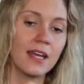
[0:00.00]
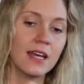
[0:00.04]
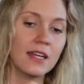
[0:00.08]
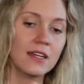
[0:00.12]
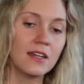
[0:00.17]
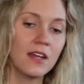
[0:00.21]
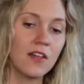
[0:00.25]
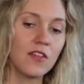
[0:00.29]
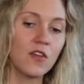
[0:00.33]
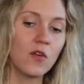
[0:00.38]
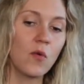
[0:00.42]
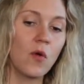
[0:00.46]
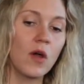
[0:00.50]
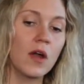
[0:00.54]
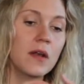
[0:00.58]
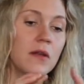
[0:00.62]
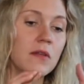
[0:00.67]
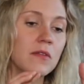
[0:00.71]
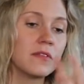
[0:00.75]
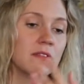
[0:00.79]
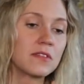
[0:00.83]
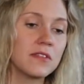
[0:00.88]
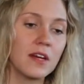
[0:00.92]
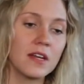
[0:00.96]
another
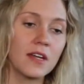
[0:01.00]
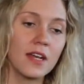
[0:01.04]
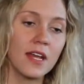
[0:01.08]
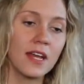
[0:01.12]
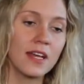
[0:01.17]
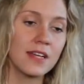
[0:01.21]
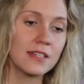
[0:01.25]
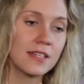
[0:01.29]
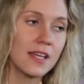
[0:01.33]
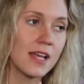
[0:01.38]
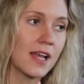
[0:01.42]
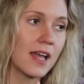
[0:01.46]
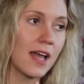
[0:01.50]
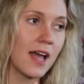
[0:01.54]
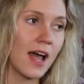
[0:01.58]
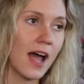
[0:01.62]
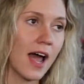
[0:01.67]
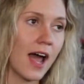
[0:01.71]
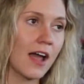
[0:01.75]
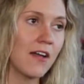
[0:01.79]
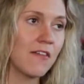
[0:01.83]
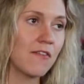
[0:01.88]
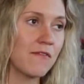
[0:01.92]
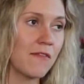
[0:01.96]
one. Sundays
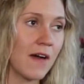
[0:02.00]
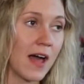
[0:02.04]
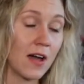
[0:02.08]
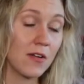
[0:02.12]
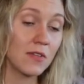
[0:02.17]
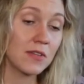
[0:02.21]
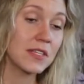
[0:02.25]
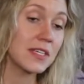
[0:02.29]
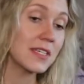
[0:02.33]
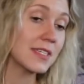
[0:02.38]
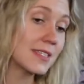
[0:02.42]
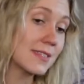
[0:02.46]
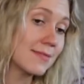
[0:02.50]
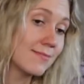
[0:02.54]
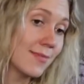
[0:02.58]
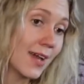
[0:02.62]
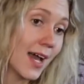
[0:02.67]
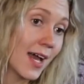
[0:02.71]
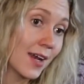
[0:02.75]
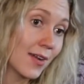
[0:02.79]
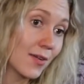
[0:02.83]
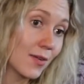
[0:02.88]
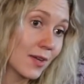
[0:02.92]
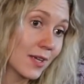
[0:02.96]
I've found is
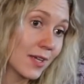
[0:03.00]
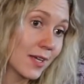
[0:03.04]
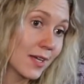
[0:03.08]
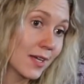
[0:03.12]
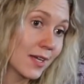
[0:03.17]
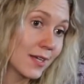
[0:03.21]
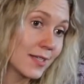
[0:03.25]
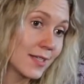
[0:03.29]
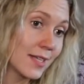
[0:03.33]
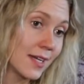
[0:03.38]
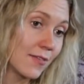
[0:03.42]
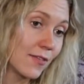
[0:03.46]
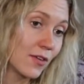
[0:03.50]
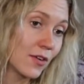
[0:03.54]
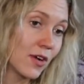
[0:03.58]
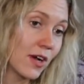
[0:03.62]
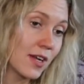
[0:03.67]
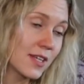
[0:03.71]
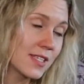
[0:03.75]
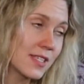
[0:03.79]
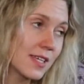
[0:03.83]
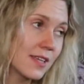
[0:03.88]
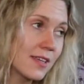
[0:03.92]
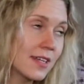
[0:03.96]
not a really good day for
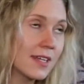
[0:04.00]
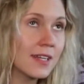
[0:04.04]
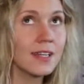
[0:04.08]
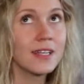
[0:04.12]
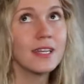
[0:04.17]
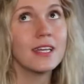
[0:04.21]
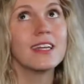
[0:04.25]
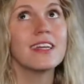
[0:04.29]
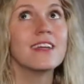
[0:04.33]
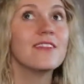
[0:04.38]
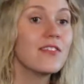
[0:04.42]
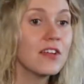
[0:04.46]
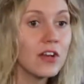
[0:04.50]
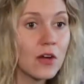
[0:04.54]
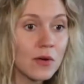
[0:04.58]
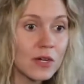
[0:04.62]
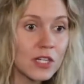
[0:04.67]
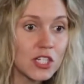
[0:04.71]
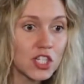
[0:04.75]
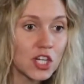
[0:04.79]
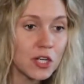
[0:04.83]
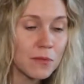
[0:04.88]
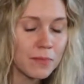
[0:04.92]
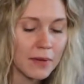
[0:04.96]
garage selling, even though
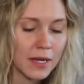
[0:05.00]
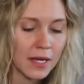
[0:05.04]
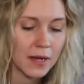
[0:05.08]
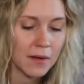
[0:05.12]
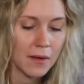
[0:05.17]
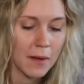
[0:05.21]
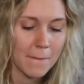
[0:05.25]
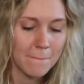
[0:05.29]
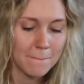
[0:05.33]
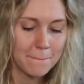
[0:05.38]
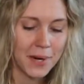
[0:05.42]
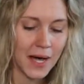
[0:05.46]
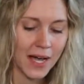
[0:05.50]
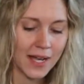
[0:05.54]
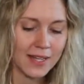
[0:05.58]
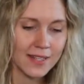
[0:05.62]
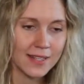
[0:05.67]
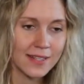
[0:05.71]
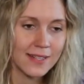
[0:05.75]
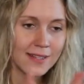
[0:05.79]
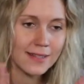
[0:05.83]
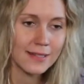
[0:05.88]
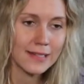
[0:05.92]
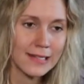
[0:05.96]
it should be, but
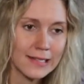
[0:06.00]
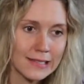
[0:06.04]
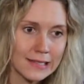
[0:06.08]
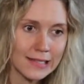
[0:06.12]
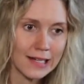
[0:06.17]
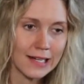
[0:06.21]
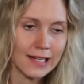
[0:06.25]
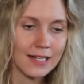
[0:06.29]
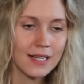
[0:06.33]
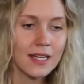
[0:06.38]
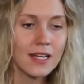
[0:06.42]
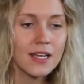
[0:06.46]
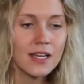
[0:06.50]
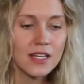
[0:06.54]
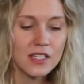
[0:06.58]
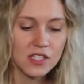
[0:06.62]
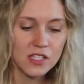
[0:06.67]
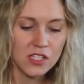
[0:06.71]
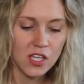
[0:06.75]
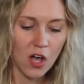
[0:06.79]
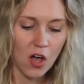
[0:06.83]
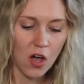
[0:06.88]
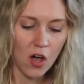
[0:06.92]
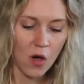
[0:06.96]
it's not.
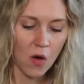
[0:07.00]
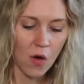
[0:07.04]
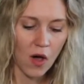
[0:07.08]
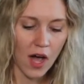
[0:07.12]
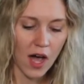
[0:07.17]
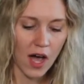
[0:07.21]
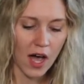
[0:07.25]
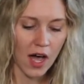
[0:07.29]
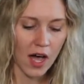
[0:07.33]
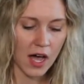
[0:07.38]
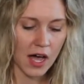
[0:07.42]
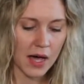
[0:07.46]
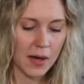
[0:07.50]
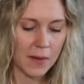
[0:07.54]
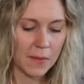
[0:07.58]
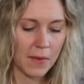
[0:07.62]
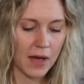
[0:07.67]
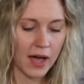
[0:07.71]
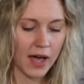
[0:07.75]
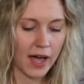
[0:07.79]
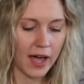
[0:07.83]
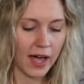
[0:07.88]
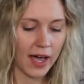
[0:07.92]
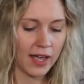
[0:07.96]
So
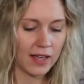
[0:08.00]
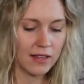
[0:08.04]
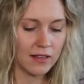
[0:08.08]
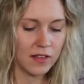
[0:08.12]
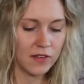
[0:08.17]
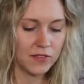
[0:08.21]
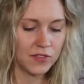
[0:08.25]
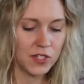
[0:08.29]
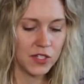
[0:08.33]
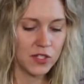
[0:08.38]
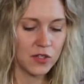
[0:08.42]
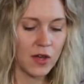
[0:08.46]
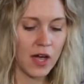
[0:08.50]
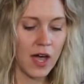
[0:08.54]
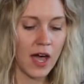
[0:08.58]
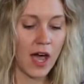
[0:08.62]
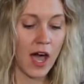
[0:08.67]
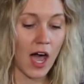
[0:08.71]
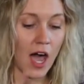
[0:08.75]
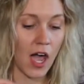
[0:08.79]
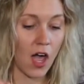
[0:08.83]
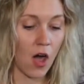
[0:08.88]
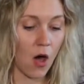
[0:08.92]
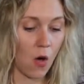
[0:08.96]
I love to do
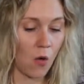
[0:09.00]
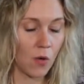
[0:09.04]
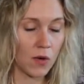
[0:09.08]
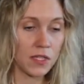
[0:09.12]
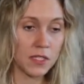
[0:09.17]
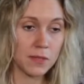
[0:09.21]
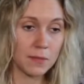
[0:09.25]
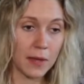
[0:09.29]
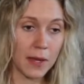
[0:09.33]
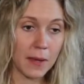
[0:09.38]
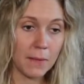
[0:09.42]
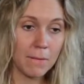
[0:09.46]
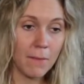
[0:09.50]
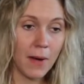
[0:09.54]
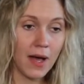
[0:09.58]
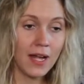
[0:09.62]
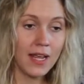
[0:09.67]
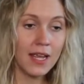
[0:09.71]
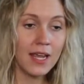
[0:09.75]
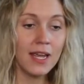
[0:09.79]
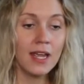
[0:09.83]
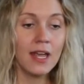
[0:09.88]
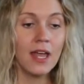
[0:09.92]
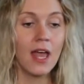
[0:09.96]
that. I always make
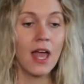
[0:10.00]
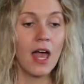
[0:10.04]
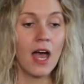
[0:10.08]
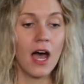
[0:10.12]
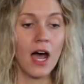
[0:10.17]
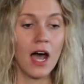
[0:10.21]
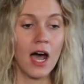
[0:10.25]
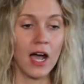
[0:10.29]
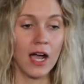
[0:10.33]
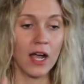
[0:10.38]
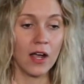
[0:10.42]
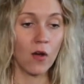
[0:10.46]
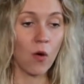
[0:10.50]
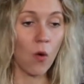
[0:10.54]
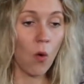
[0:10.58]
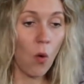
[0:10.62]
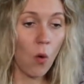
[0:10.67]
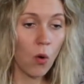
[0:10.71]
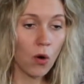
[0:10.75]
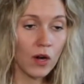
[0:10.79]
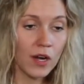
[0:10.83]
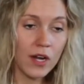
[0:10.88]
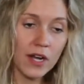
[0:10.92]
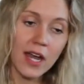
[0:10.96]
money. I
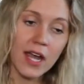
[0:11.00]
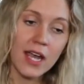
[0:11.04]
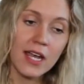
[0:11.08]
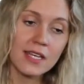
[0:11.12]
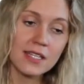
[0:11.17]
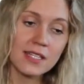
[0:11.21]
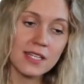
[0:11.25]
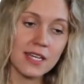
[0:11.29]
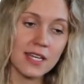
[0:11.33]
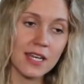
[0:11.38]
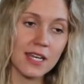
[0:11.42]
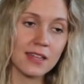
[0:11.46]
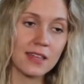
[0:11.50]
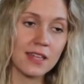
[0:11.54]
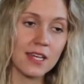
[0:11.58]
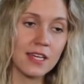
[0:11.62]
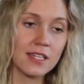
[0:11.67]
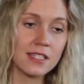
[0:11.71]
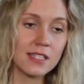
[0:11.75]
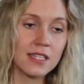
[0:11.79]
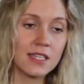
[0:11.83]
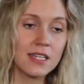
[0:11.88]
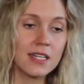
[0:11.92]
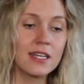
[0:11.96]
organize and get
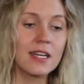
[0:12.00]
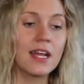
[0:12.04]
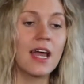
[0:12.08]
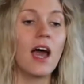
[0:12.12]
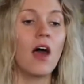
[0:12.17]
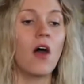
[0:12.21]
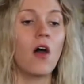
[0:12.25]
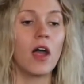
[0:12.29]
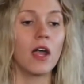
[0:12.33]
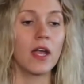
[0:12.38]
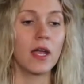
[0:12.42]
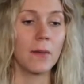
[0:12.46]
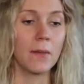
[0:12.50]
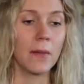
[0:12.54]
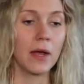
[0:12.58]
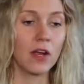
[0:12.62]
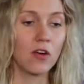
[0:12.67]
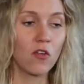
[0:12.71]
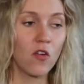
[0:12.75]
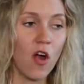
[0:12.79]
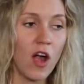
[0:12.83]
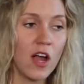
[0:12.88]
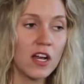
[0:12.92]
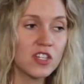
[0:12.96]
things cleaned out. I get my
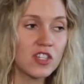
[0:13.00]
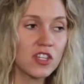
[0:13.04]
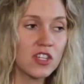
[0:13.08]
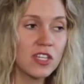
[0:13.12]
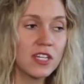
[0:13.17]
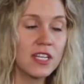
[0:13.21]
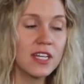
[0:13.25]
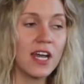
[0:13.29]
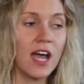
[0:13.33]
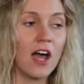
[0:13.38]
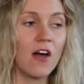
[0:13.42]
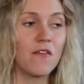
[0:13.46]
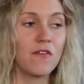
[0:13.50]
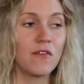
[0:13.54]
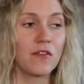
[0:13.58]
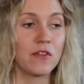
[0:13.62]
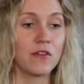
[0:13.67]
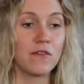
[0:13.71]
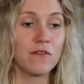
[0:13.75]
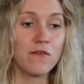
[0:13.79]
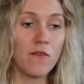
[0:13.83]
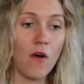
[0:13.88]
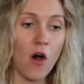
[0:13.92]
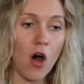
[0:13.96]
garage cleaned out for
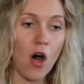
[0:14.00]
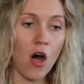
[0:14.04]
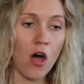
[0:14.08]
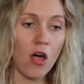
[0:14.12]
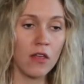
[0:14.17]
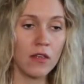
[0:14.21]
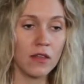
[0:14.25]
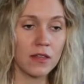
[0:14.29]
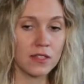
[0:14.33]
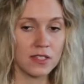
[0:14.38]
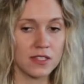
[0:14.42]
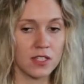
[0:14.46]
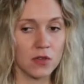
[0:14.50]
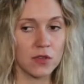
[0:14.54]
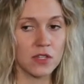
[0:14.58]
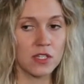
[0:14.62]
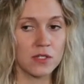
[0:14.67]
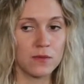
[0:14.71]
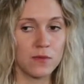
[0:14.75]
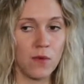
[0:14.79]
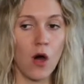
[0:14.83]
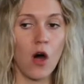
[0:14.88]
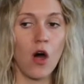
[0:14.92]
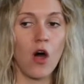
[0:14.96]
the fall. So
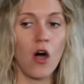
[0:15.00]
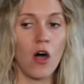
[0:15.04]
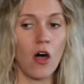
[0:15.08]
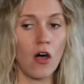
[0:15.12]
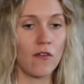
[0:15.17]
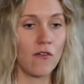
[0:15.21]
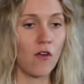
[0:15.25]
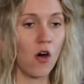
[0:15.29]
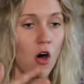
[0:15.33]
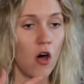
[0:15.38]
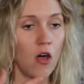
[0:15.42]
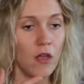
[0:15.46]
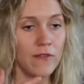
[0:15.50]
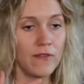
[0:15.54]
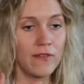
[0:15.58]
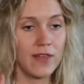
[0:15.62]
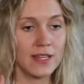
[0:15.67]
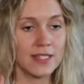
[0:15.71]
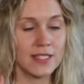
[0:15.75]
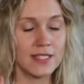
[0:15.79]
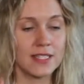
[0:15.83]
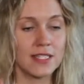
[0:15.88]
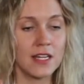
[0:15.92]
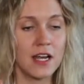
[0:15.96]
this fall, all of
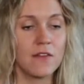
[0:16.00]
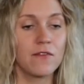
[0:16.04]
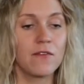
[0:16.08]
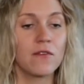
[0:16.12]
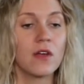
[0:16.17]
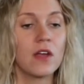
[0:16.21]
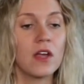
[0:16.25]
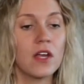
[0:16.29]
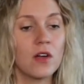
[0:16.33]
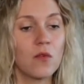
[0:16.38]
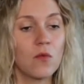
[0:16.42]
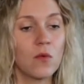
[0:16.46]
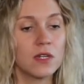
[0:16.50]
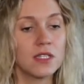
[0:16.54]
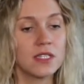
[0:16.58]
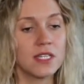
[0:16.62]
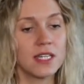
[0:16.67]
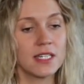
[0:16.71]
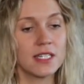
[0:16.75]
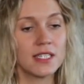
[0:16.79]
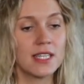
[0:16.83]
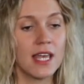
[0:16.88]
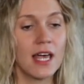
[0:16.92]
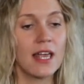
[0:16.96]
that stuff, once
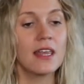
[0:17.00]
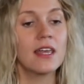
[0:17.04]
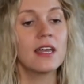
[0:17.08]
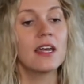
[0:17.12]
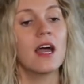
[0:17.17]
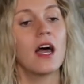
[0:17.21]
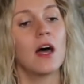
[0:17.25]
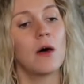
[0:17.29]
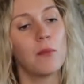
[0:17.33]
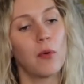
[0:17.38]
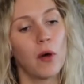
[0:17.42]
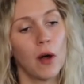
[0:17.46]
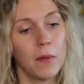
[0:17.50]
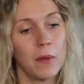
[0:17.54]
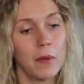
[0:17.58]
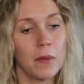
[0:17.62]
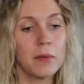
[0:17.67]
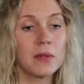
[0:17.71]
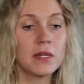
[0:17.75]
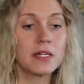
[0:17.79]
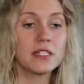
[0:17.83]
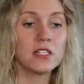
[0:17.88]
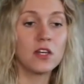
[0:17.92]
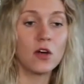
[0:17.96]
I sell it, I'll
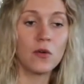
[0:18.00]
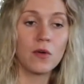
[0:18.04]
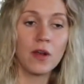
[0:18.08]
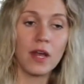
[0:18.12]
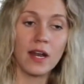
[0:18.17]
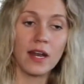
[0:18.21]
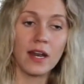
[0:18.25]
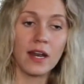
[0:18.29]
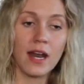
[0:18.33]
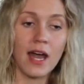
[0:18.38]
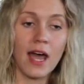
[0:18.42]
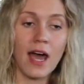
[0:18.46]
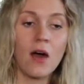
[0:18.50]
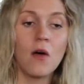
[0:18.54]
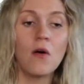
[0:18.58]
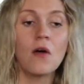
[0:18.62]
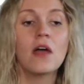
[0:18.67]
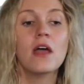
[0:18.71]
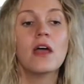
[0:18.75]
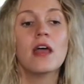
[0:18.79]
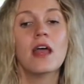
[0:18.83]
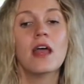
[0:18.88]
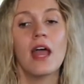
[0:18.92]
probably donate it out.